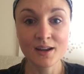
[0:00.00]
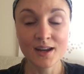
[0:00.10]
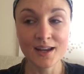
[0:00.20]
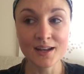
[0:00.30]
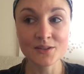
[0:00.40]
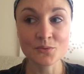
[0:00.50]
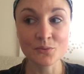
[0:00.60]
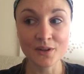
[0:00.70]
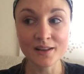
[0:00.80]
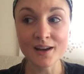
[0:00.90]
it is
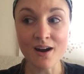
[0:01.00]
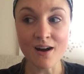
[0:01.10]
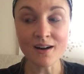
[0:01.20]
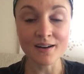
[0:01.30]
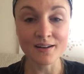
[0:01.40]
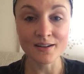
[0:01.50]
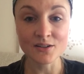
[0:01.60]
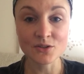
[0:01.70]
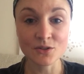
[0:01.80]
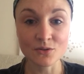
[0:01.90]
really hard
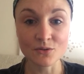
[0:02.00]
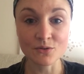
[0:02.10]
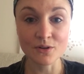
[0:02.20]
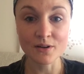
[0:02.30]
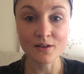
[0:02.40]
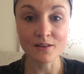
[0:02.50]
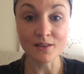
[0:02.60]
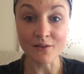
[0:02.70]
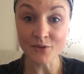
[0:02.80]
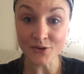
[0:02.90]
to
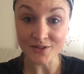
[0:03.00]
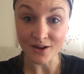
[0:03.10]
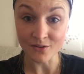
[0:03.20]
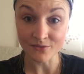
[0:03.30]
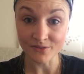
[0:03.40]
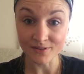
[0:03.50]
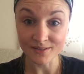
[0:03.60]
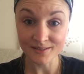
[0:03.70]
love yourself.